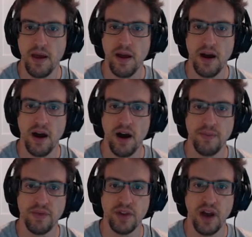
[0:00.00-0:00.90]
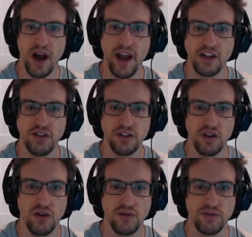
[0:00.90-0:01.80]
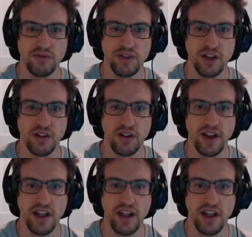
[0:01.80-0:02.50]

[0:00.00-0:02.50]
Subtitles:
I actually don't particularly like